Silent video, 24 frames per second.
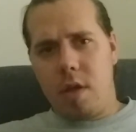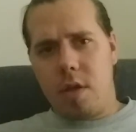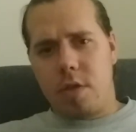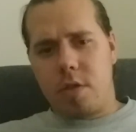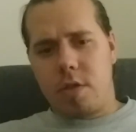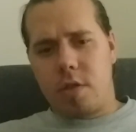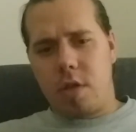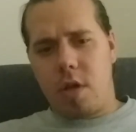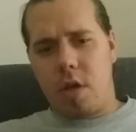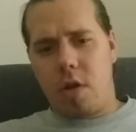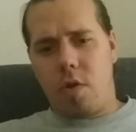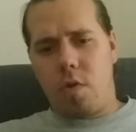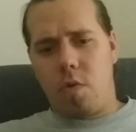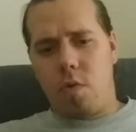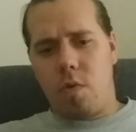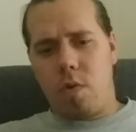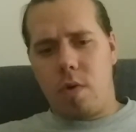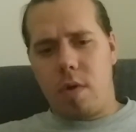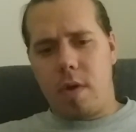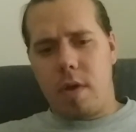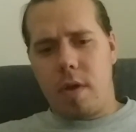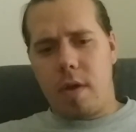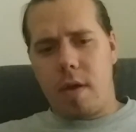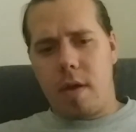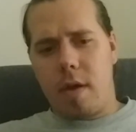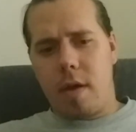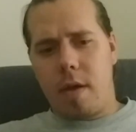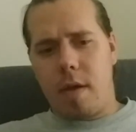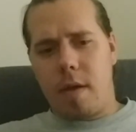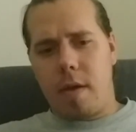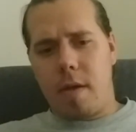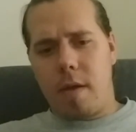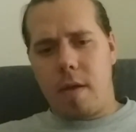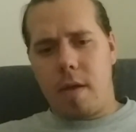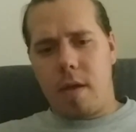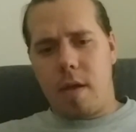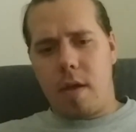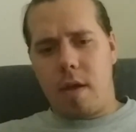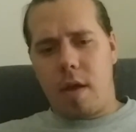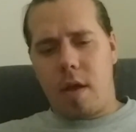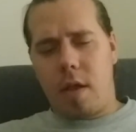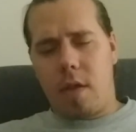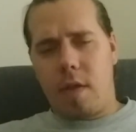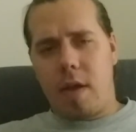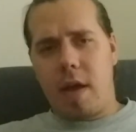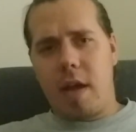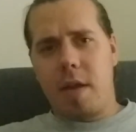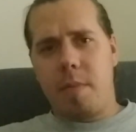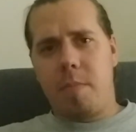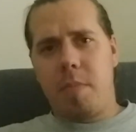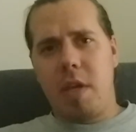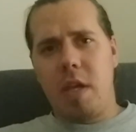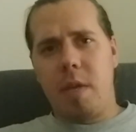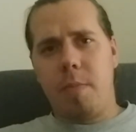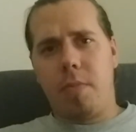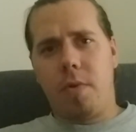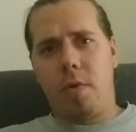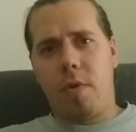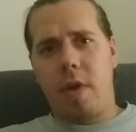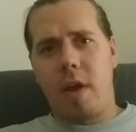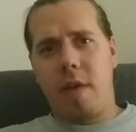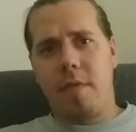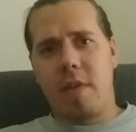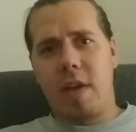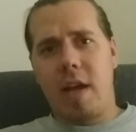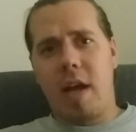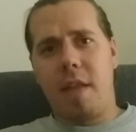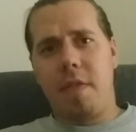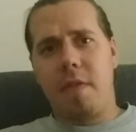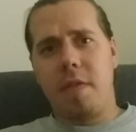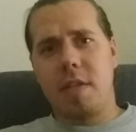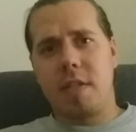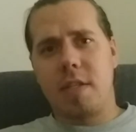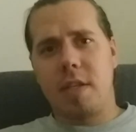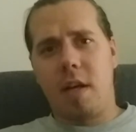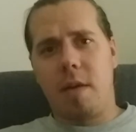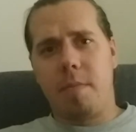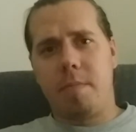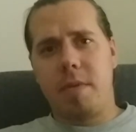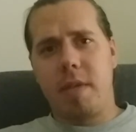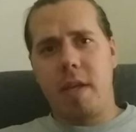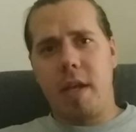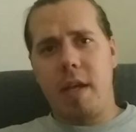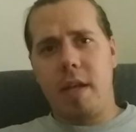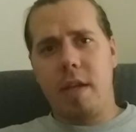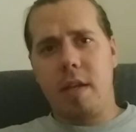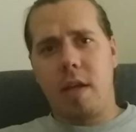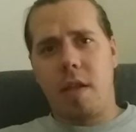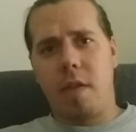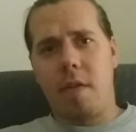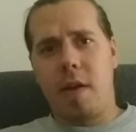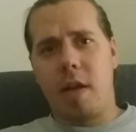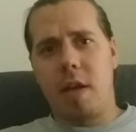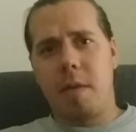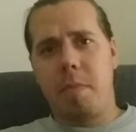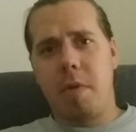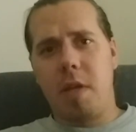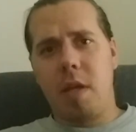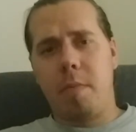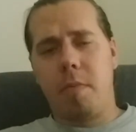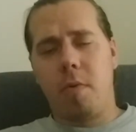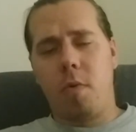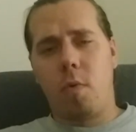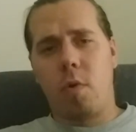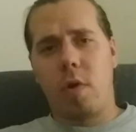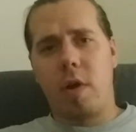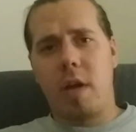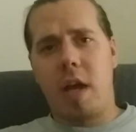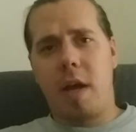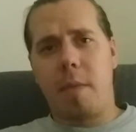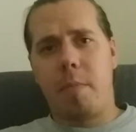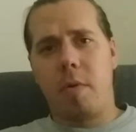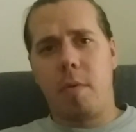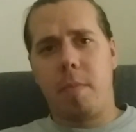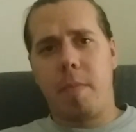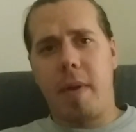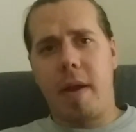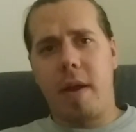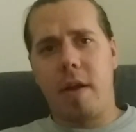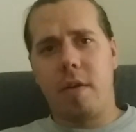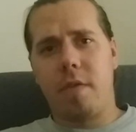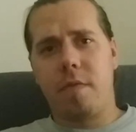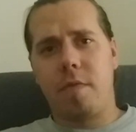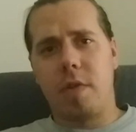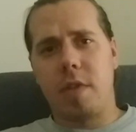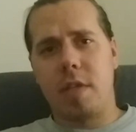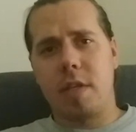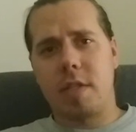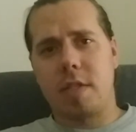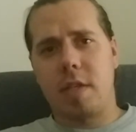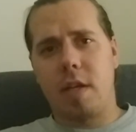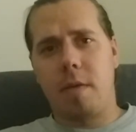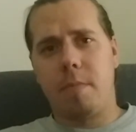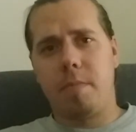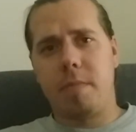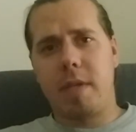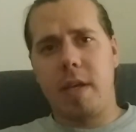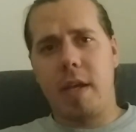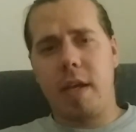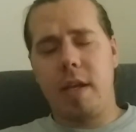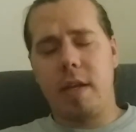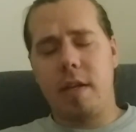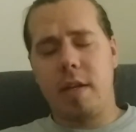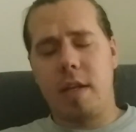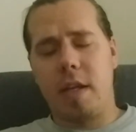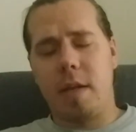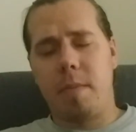So, a lot of people have gotten this update. A lot of people were not prepared for this update.